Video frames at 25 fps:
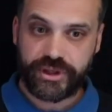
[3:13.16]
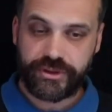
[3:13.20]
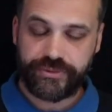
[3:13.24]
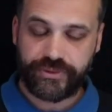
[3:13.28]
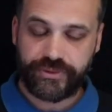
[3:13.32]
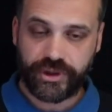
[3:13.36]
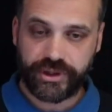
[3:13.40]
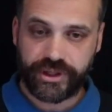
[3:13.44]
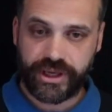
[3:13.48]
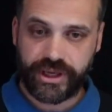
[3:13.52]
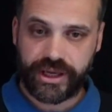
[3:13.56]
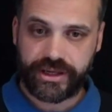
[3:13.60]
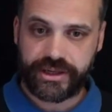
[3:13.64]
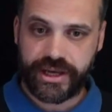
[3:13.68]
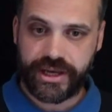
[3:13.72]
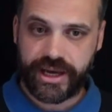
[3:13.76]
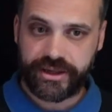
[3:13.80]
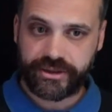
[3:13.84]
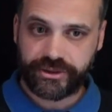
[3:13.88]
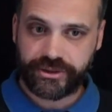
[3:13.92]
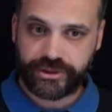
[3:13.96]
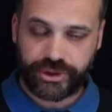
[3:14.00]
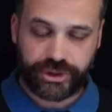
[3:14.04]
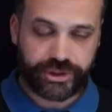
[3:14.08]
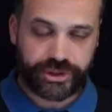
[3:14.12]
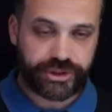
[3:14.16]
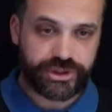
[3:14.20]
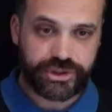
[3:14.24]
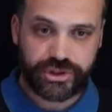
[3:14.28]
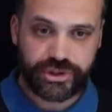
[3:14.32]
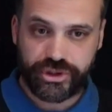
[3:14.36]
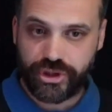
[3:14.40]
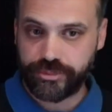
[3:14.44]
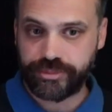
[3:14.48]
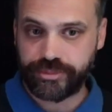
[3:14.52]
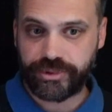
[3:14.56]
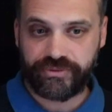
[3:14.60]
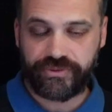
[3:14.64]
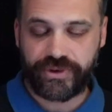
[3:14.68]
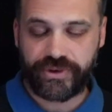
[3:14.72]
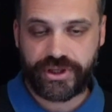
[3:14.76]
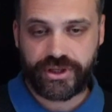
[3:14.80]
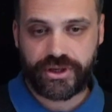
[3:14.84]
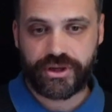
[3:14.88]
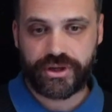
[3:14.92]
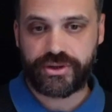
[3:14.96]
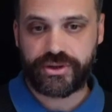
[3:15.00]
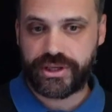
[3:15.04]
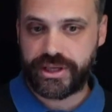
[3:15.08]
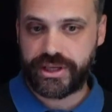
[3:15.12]
you've got that nailed, you can stop the
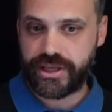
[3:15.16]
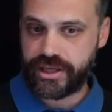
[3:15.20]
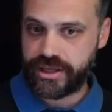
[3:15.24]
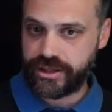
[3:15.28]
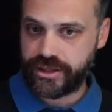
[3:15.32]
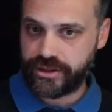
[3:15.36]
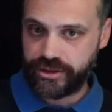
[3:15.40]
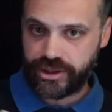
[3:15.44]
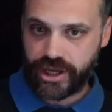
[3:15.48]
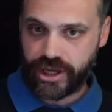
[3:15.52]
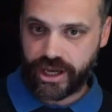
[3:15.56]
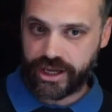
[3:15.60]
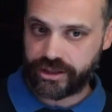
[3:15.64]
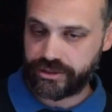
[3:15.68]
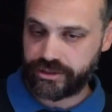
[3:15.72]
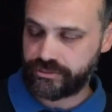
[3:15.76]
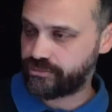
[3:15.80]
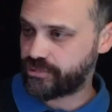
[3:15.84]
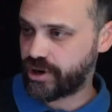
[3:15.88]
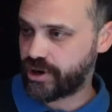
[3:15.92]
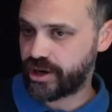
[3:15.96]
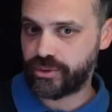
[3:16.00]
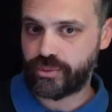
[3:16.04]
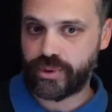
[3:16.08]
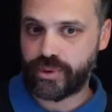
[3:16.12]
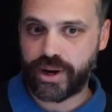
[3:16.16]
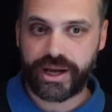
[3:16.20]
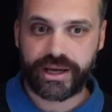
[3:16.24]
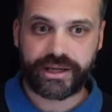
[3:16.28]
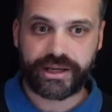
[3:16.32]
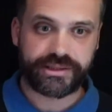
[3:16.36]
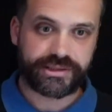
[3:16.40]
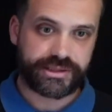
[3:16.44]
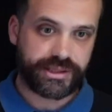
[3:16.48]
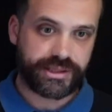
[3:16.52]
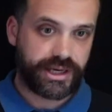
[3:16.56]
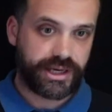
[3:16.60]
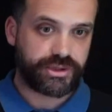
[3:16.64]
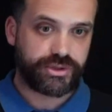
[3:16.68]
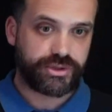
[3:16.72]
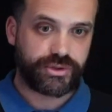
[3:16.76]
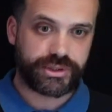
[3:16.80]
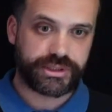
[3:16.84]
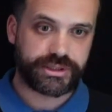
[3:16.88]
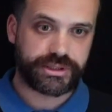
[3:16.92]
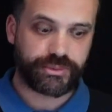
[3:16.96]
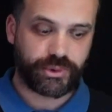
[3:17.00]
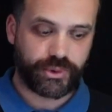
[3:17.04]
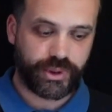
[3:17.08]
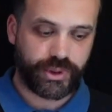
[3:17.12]
video here and run away and start
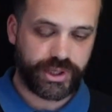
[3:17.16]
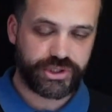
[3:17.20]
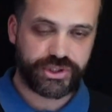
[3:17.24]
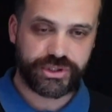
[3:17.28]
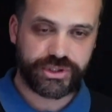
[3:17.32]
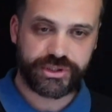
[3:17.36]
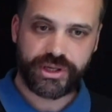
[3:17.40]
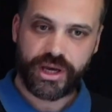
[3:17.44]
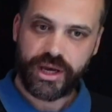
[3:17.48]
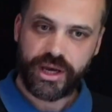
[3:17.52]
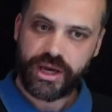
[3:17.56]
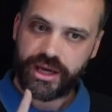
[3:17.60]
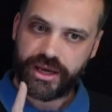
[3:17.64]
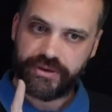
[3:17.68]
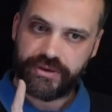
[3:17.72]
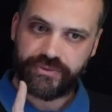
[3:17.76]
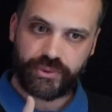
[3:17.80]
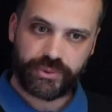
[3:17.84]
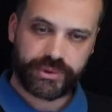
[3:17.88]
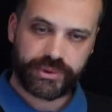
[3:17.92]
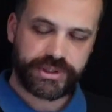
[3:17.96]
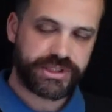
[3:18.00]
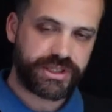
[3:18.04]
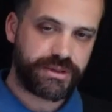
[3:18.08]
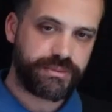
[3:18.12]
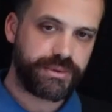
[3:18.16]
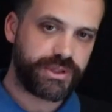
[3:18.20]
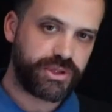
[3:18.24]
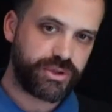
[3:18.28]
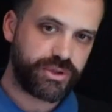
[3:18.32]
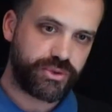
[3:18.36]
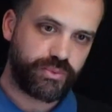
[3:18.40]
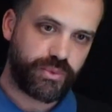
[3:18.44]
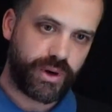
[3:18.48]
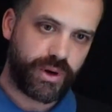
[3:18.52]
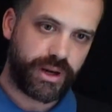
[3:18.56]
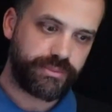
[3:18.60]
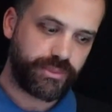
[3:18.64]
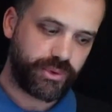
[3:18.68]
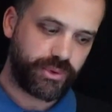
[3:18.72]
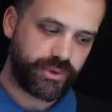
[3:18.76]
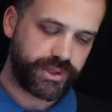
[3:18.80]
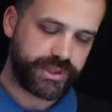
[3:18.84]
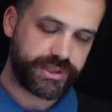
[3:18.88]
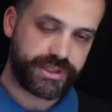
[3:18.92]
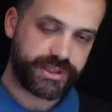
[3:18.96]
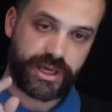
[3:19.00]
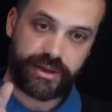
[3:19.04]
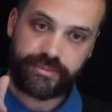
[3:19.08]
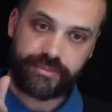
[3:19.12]
doing some questions. If you want to see me do one more
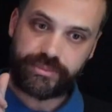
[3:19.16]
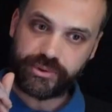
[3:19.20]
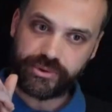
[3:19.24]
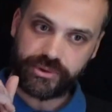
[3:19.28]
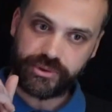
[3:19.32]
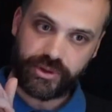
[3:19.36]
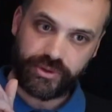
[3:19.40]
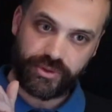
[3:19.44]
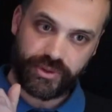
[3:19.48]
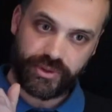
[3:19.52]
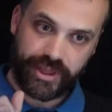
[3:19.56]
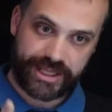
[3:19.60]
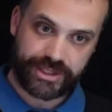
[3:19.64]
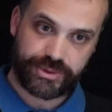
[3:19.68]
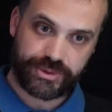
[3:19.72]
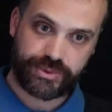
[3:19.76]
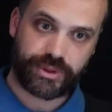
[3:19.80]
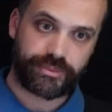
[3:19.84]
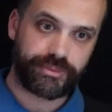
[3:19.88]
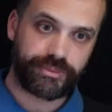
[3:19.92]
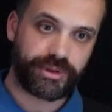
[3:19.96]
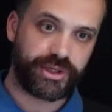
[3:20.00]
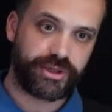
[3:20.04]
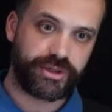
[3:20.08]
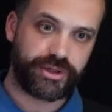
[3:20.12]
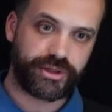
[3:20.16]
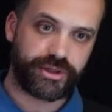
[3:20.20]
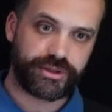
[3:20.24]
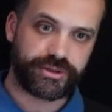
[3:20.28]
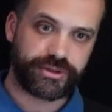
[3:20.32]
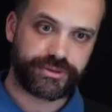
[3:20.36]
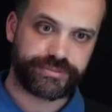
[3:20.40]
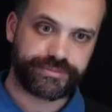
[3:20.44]
example, that's what I'm going to do.